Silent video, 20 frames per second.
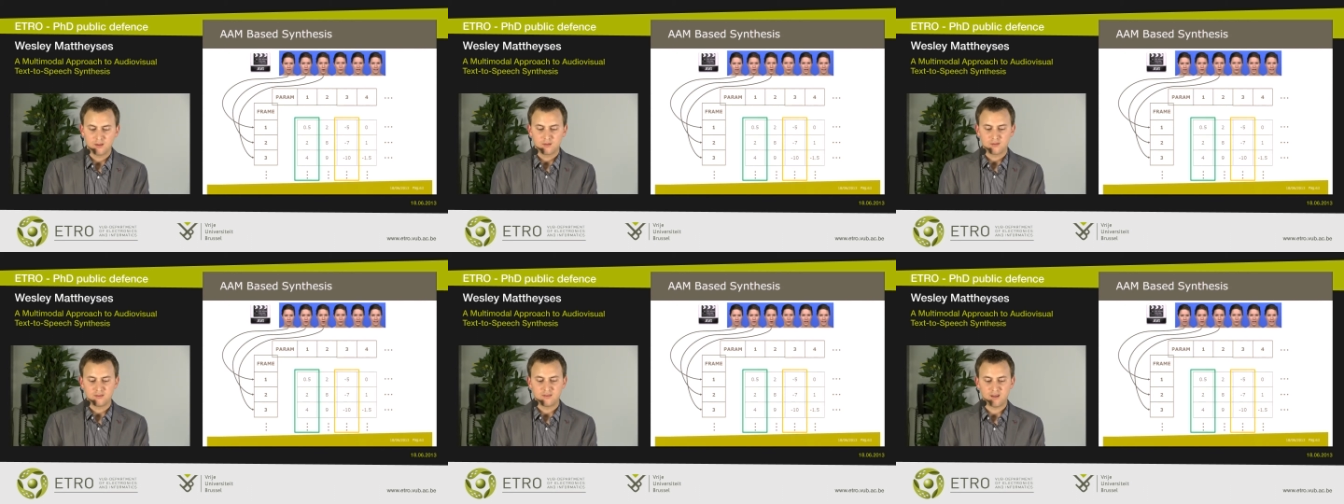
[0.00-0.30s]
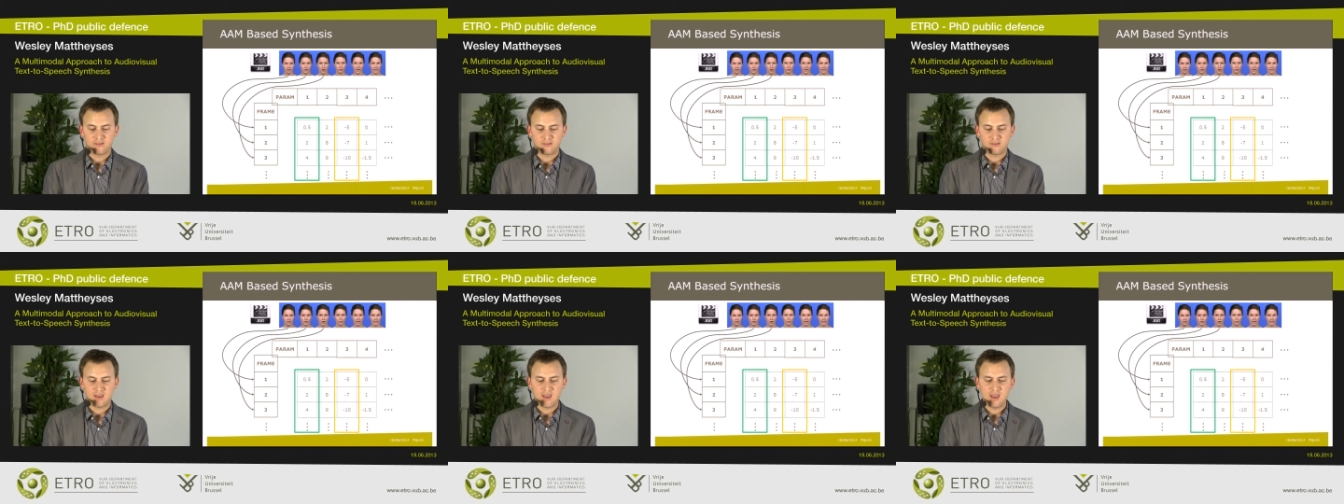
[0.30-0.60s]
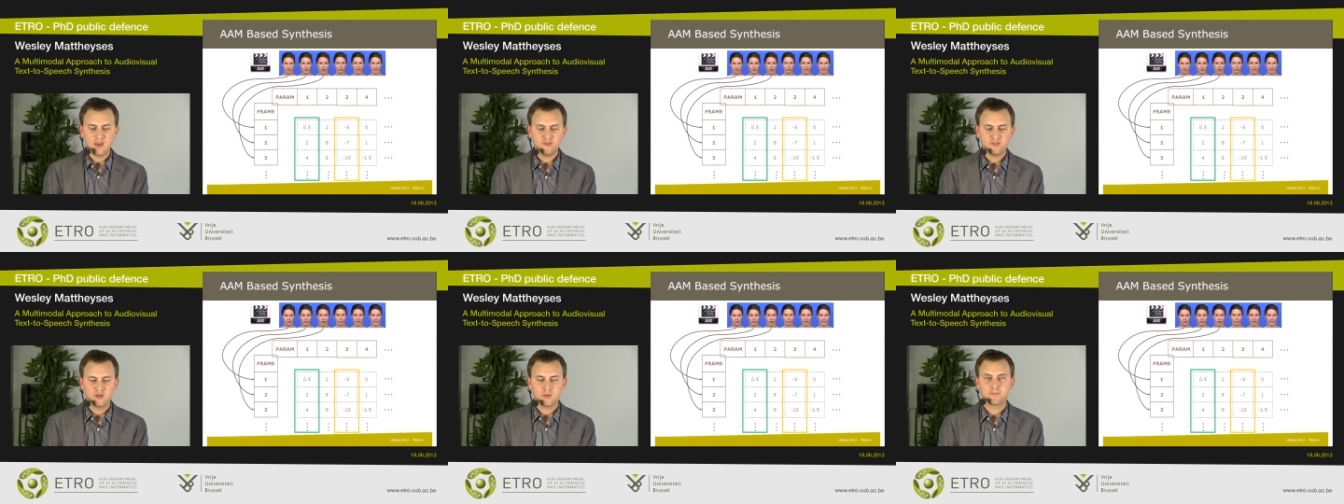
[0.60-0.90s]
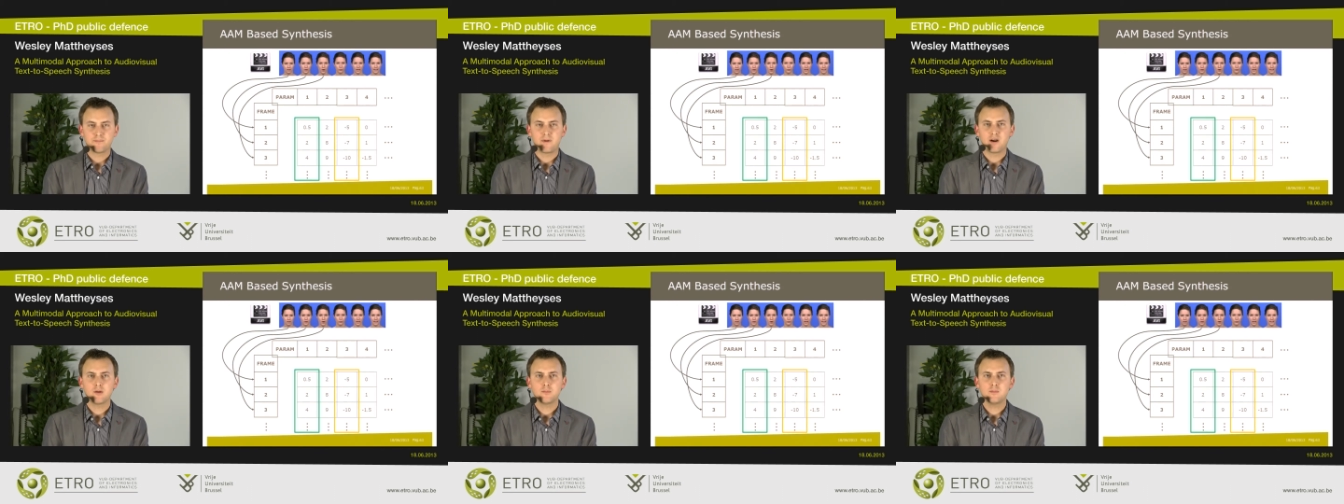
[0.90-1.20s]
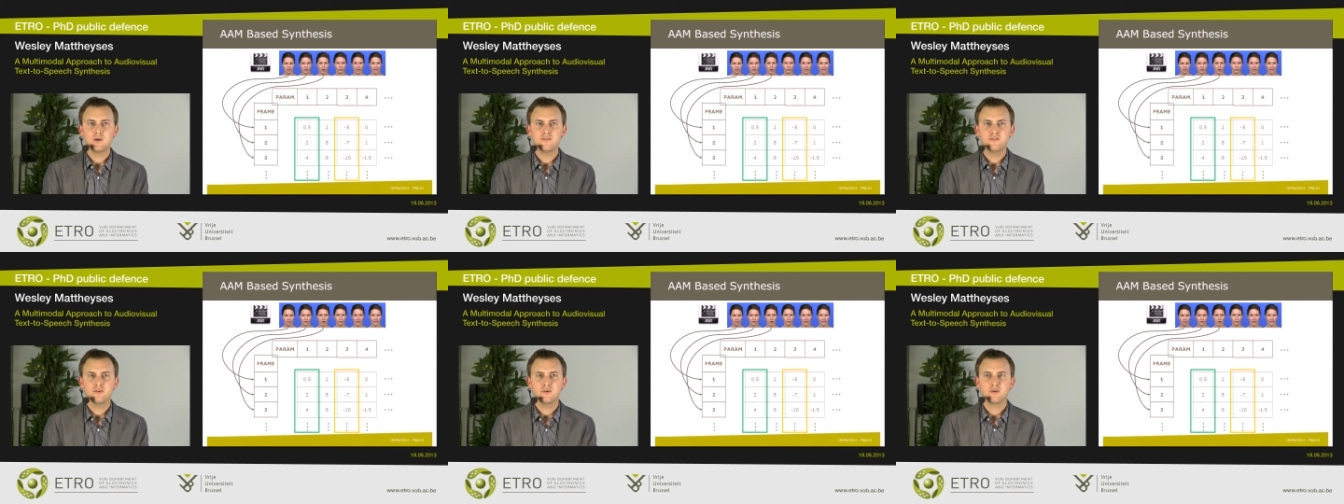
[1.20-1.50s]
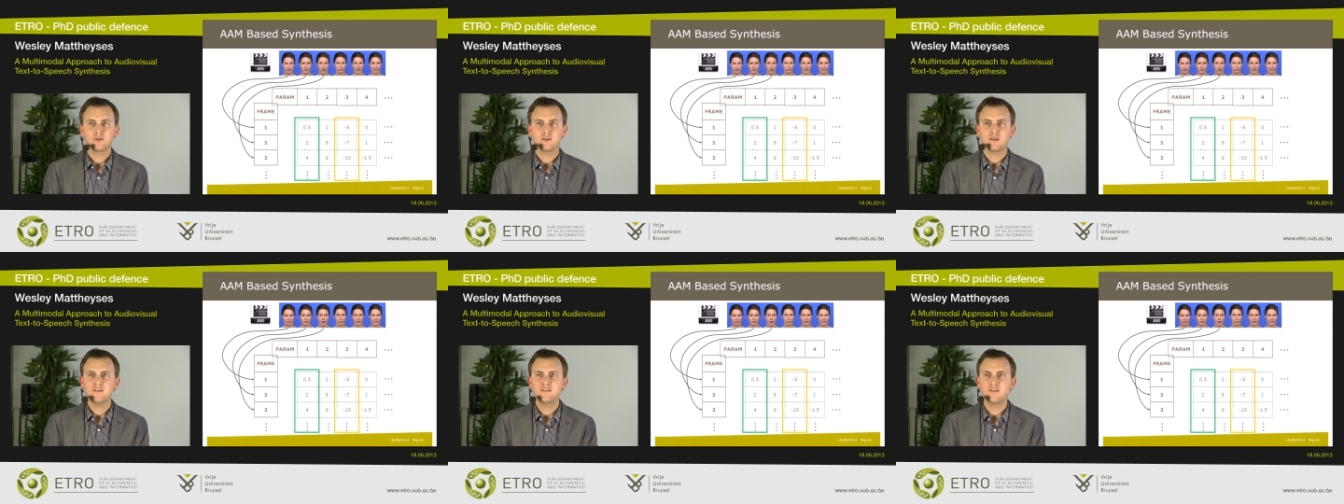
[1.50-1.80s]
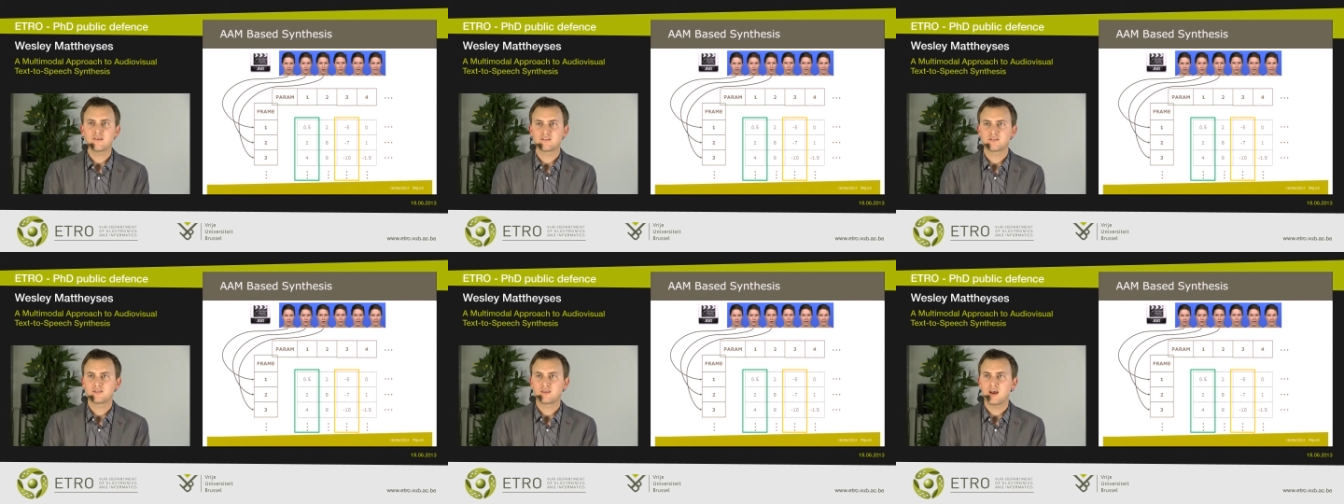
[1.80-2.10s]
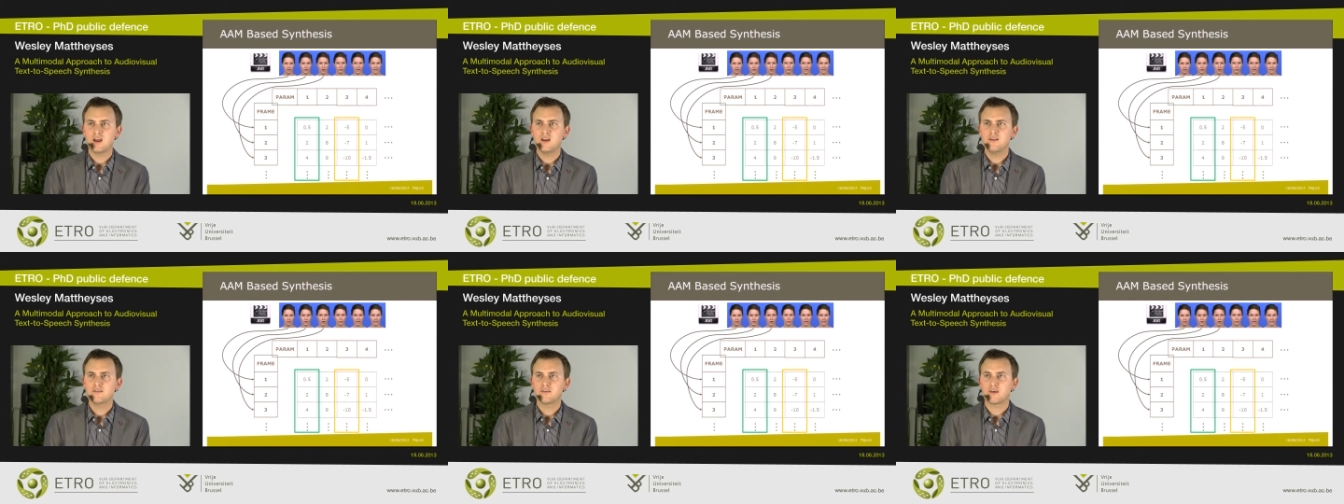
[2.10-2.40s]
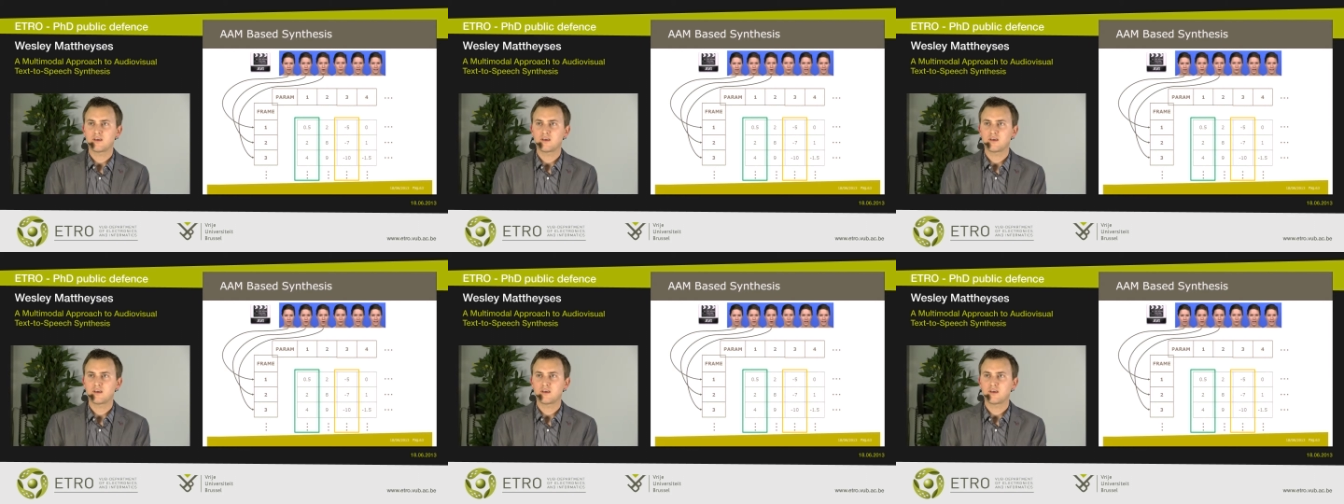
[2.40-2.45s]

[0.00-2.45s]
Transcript: that every parameter is assigned